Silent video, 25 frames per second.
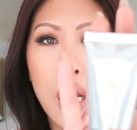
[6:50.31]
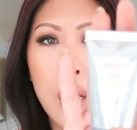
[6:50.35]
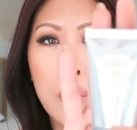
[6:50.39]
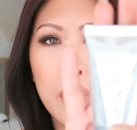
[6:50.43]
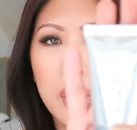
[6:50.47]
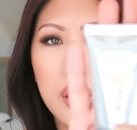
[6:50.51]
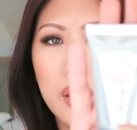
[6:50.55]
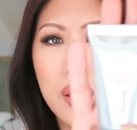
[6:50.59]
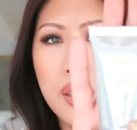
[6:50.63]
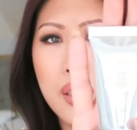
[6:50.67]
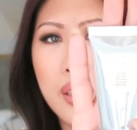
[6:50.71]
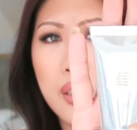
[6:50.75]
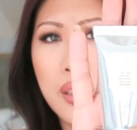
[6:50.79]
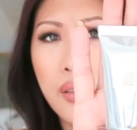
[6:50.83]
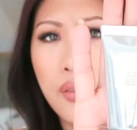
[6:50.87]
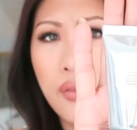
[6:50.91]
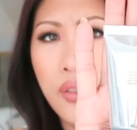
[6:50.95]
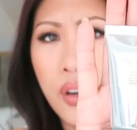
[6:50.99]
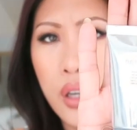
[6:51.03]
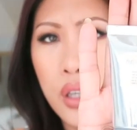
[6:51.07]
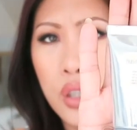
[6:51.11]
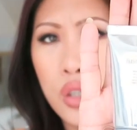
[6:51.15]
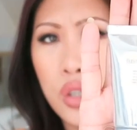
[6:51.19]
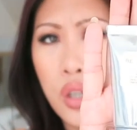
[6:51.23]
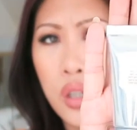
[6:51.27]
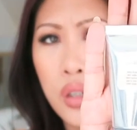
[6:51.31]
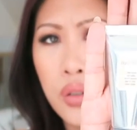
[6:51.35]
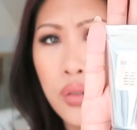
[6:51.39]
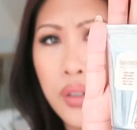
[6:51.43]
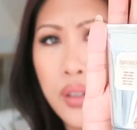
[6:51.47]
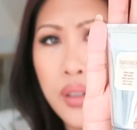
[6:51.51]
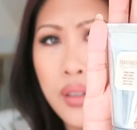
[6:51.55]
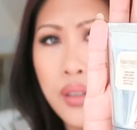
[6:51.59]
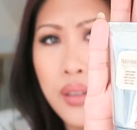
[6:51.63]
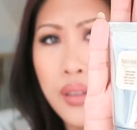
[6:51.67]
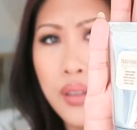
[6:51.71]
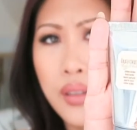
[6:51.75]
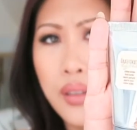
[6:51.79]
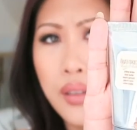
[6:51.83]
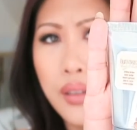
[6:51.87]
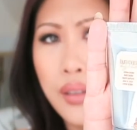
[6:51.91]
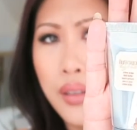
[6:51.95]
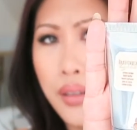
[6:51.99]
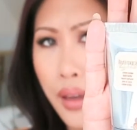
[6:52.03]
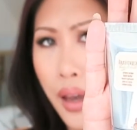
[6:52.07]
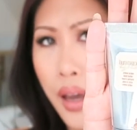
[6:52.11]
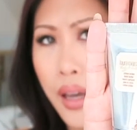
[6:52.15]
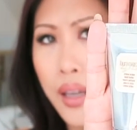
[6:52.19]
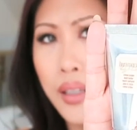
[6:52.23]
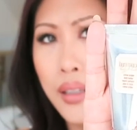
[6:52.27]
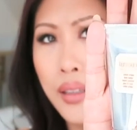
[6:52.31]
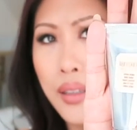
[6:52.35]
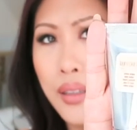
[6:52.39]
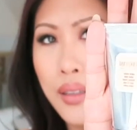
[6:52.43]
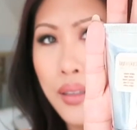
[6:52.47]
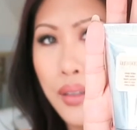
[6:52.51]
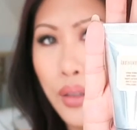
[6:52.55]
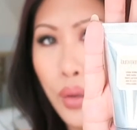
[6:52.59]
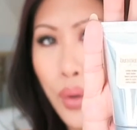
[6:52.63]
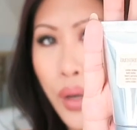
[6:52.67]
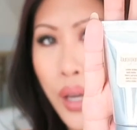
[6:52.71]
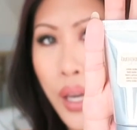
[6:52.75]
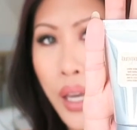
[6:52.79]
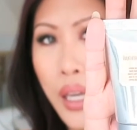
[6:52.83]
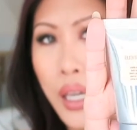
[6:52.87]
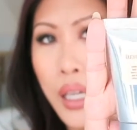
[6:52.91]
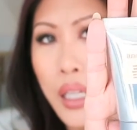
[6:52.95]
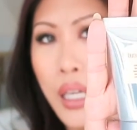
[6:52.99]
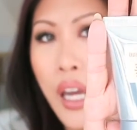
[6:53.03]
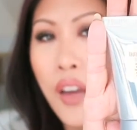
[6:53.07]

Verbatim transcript: I mean, this is a very generous size, okay?